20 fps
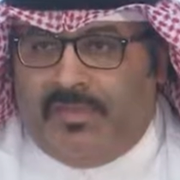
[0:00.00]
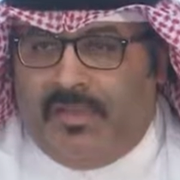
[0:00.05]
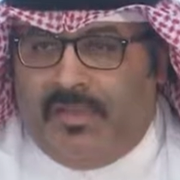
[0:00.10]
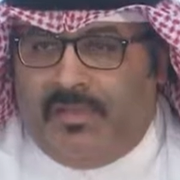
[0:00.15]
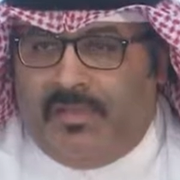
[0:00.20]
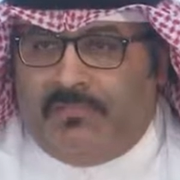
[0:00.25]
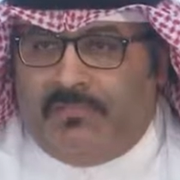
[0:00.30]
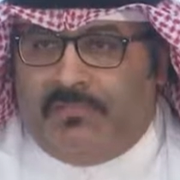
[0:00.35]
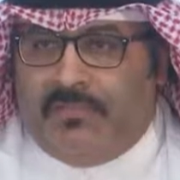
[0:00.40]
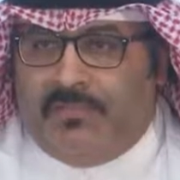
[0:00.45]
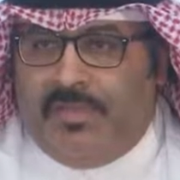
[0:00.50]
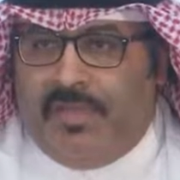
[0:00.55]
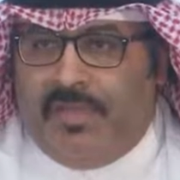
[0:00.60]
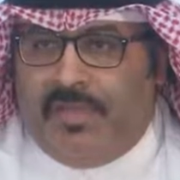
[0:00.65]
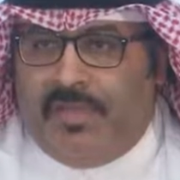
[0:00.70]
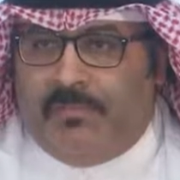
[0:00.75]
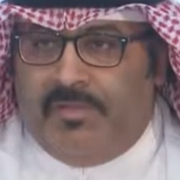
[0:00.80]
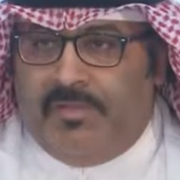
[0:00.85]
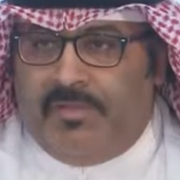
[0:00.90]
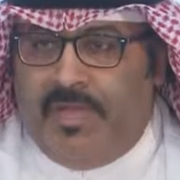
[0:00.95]
school
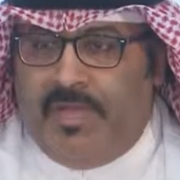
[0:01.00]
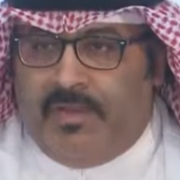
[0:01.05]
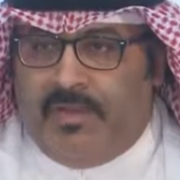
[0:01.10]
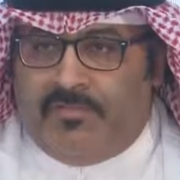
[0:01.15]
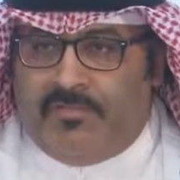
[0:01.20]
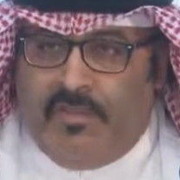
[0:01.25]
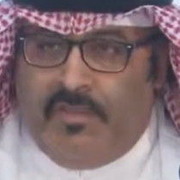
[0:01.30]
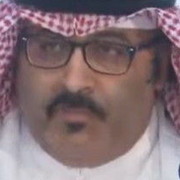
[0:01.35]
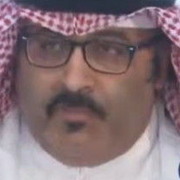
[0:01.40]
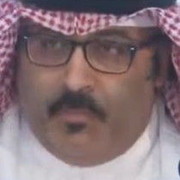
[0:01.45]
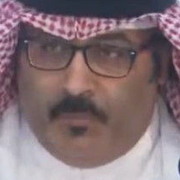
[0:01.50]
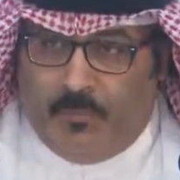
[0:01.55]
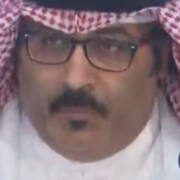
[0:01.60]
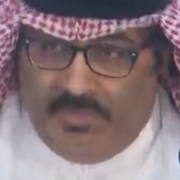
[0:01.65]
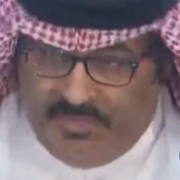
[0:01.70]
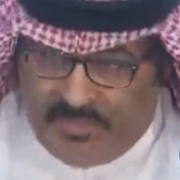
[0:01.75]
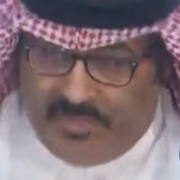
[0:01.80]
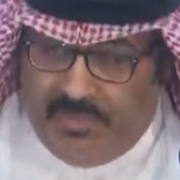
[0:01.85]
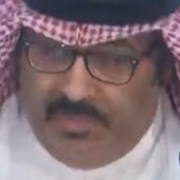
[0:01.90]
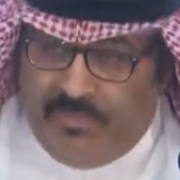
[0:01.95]

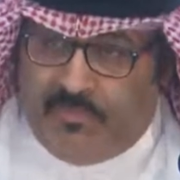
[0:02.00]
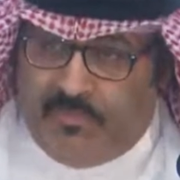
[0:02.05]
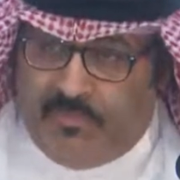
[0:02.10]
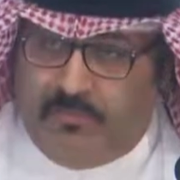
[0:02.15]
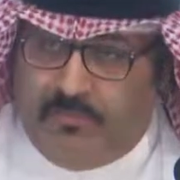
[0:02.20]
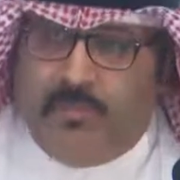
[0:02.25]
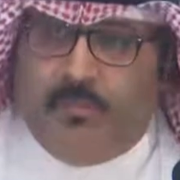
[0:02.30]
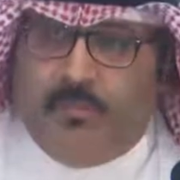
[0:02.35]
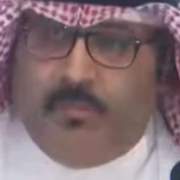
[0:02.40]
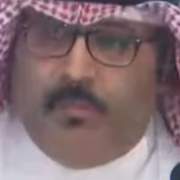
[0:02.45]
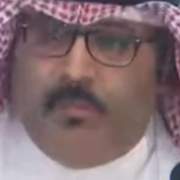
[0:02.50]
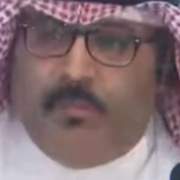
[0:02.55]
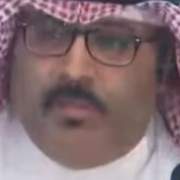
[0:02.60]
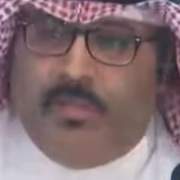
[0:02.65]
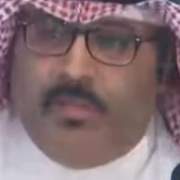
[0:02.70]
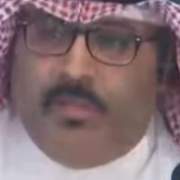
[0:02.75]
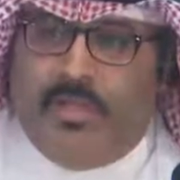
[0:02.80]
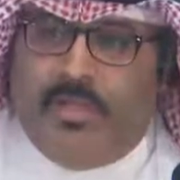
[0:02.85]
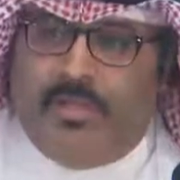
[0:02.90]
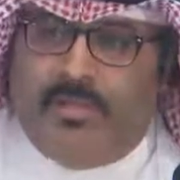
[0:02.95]
education in
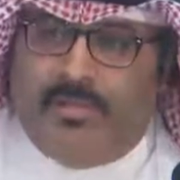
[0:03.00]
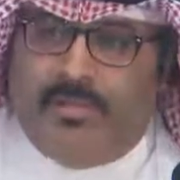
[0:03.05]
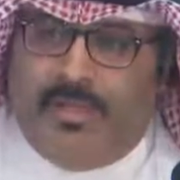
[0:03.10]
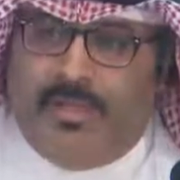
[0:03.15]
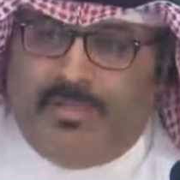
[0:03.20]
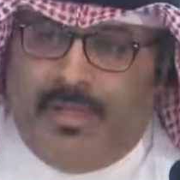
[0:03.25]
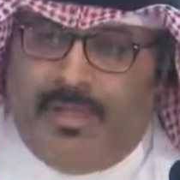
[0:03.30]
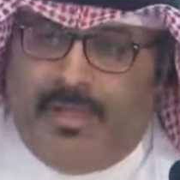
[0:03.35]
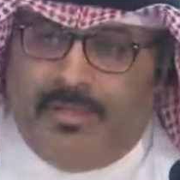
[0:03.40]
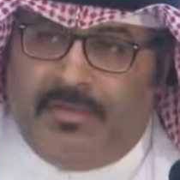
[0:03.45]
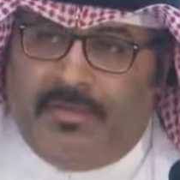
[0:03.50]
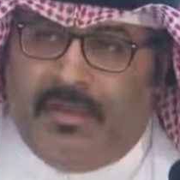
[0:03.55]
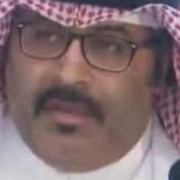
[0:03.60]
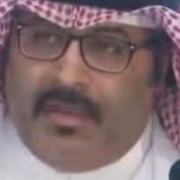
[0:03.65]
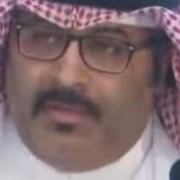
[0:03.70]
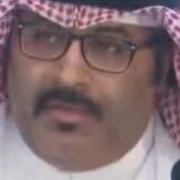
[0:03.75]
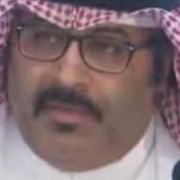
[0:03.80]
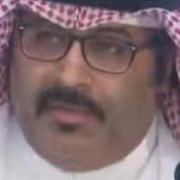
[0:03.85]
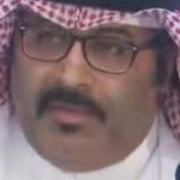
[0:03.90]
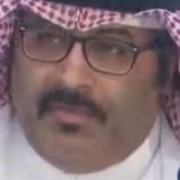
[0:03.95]
public school
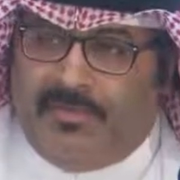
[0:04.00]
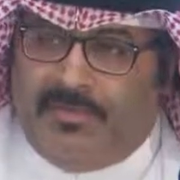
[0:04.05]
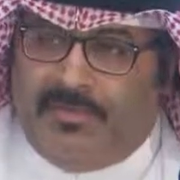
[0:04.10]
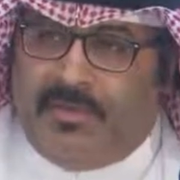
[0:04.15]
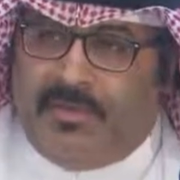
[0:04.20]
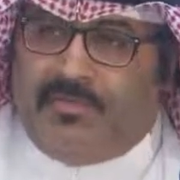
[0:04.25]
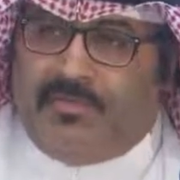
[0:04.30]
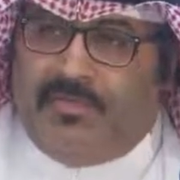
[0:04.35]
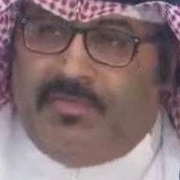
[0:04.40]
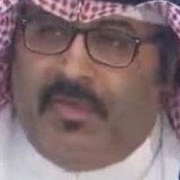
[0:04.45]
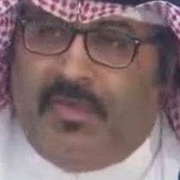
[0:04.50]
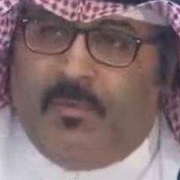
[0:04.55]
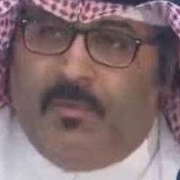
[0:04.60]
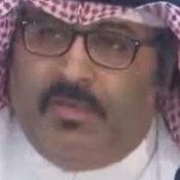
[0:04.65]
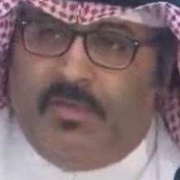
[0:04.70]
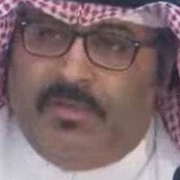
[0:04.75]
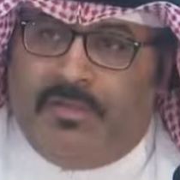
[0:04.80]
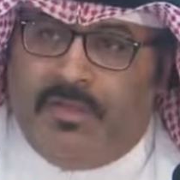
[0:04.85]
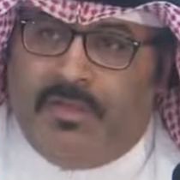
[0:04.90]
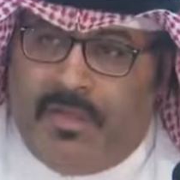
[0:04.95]
will
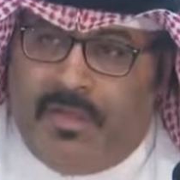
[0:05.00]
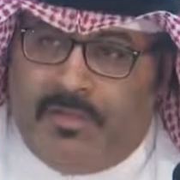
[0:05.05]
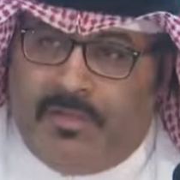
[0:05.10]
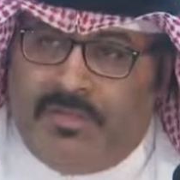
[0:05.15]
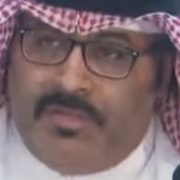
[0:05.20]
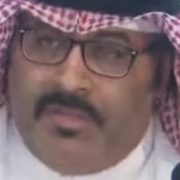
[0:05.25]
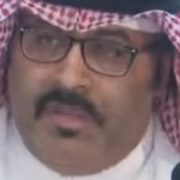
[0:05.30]
be,